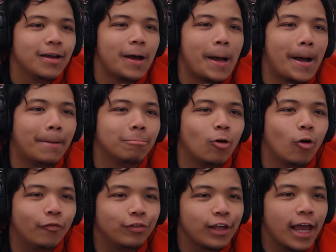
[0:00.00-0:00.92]
Um,
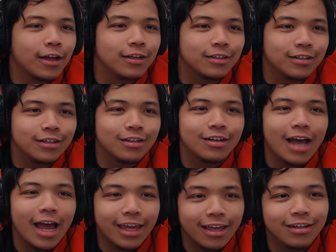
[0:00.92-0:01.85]
hopefully I can
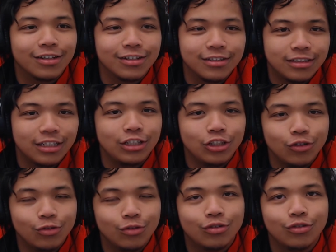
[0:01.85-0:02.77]
I can
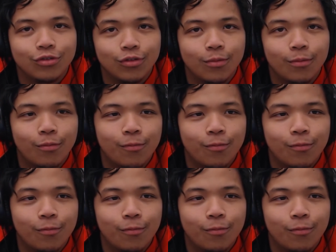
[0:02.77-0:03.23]
continue to